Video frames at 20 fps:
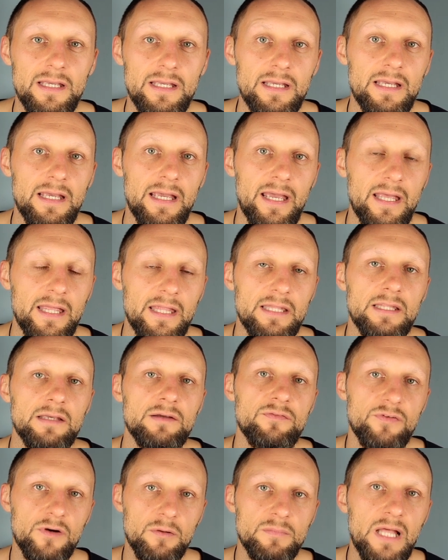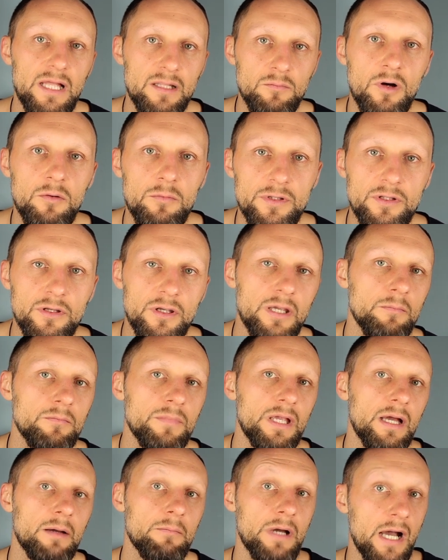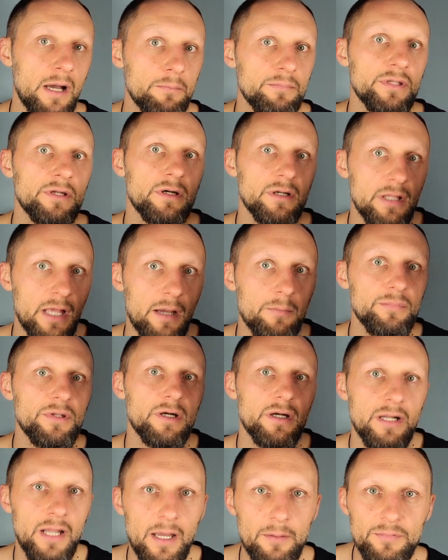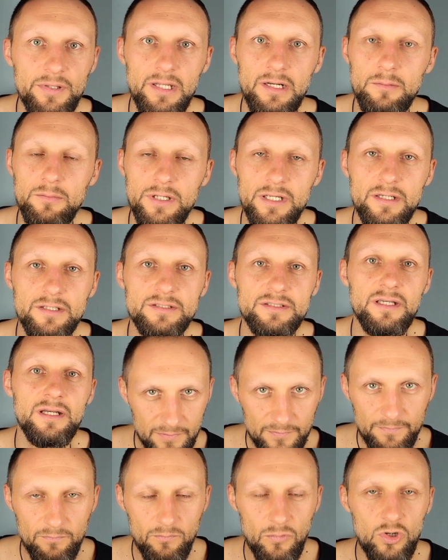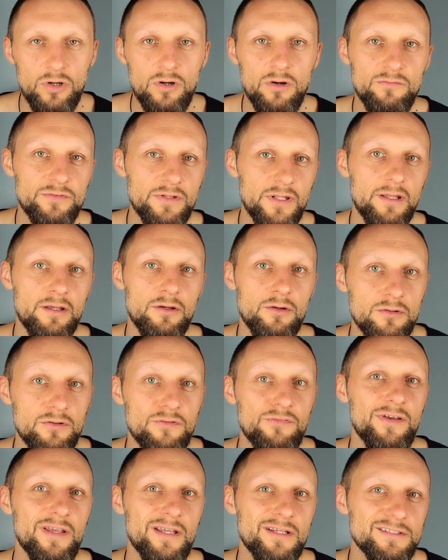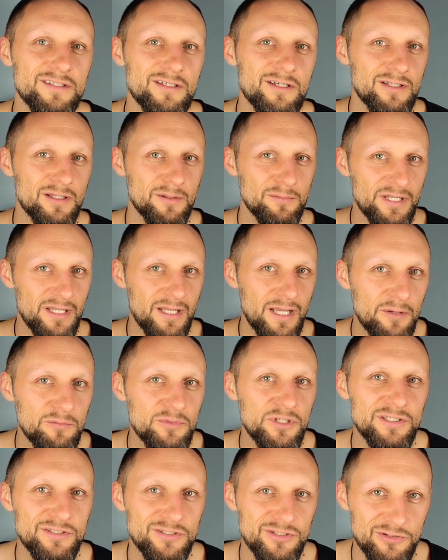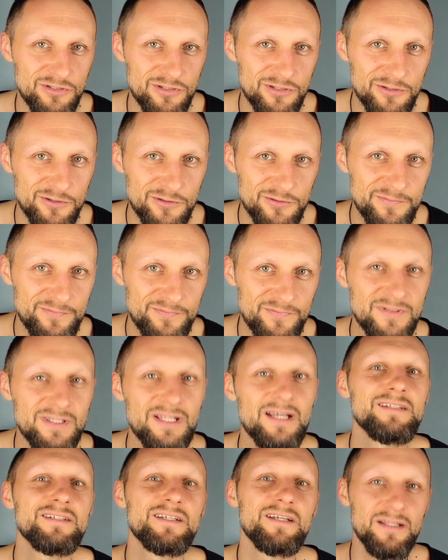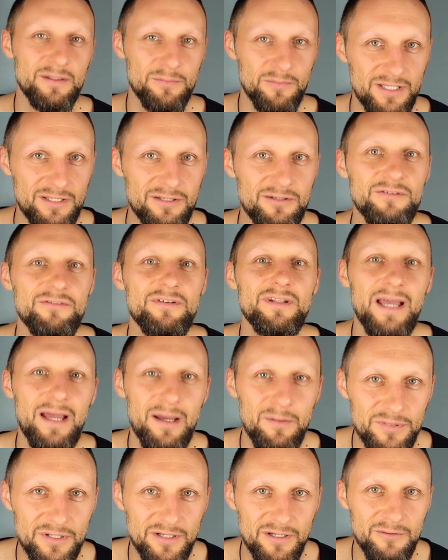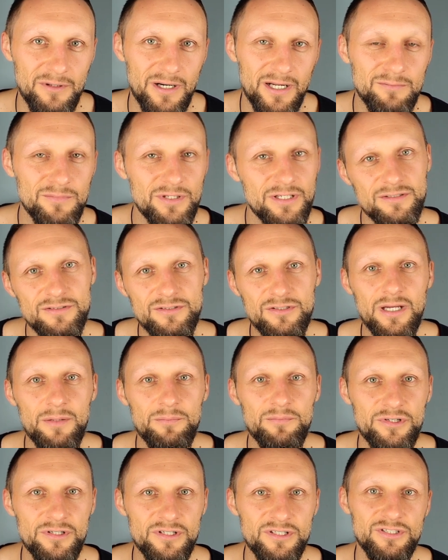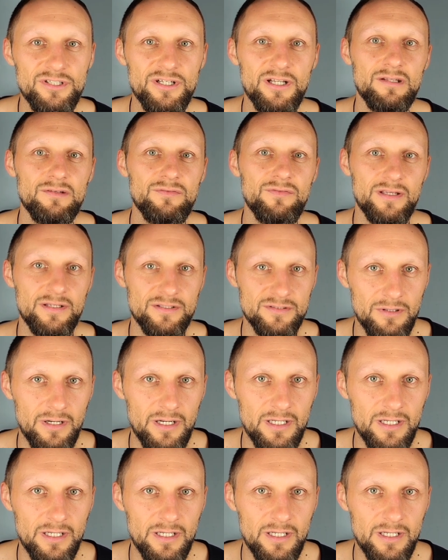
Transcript: And from that moment, you can become happier and happier and happier because more of the good things gonna be coming to you. That's gonna make you even happier, right? Because you appreciate things, right?